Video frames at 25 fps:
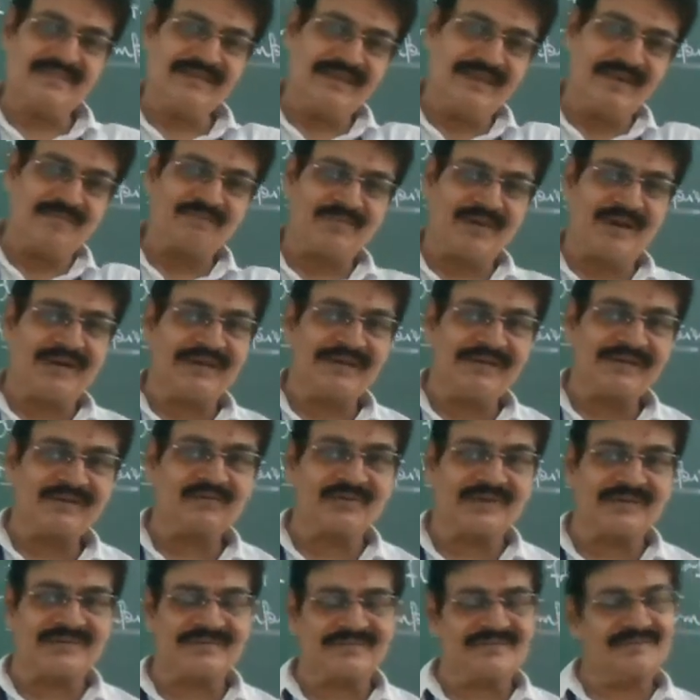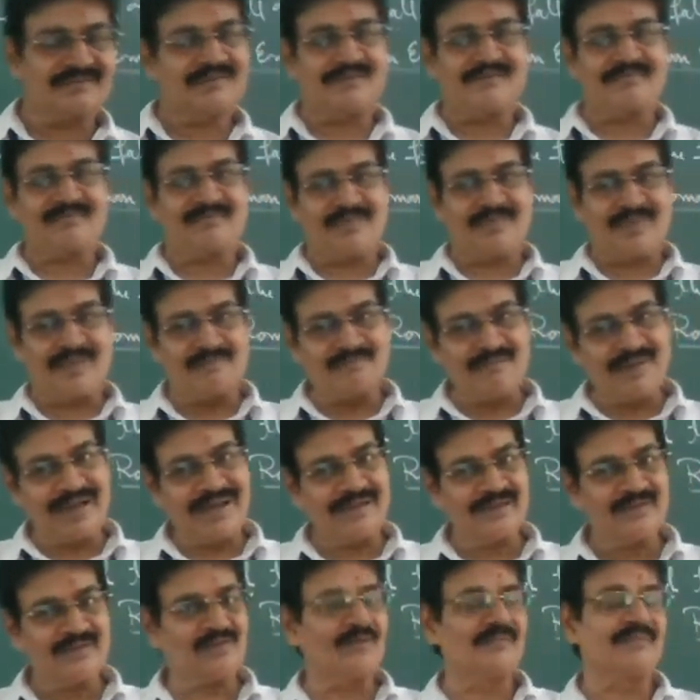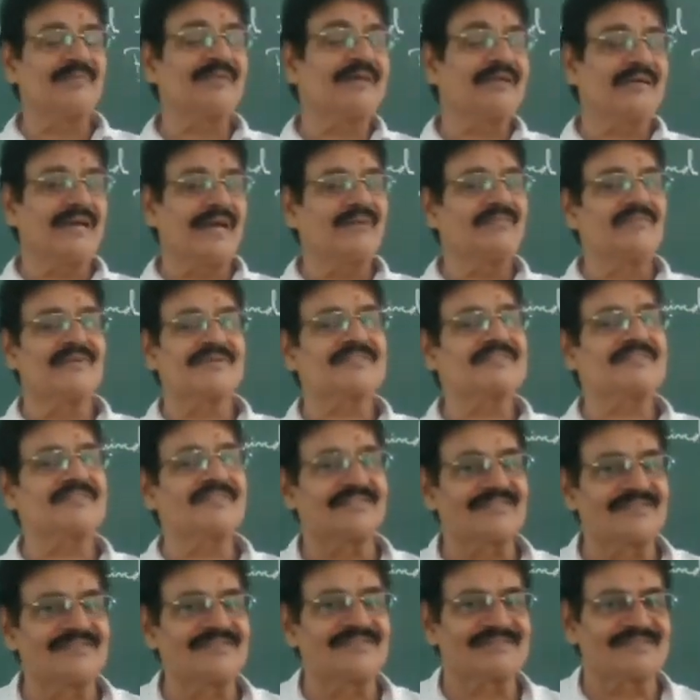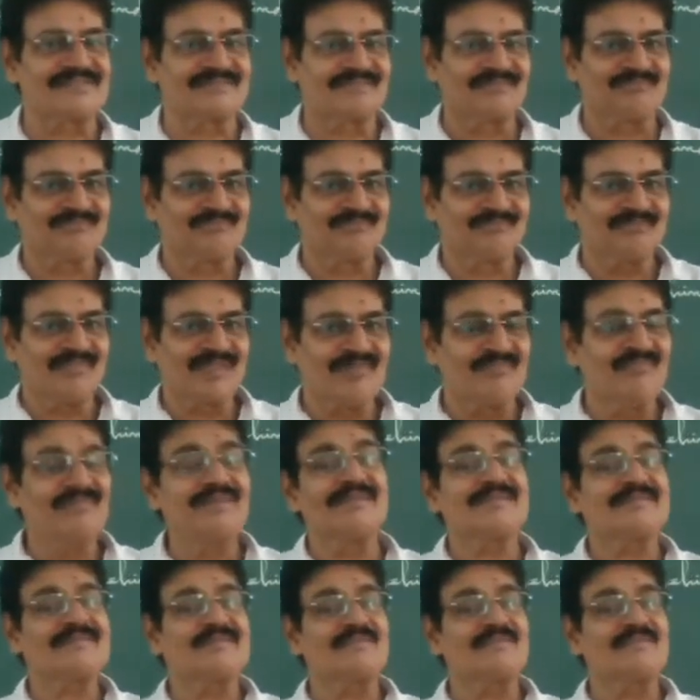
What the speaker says: empire was the empire of the diversities, means